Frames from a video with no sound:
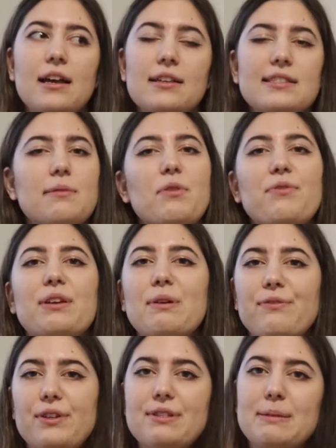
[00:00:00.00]
some of them
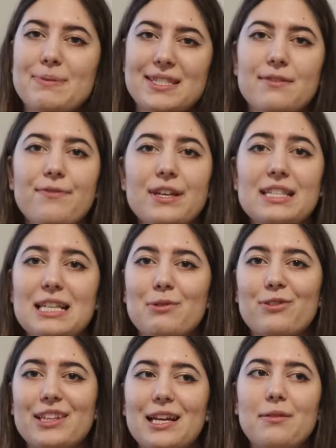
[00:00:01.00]
are very specific, some
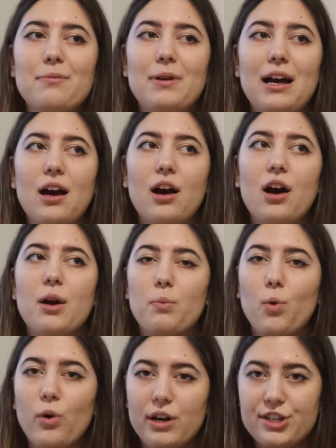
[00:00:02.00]
of them are
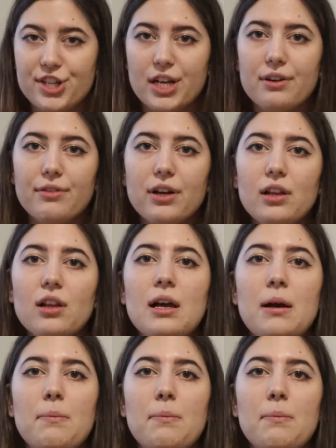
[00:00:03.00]
more general,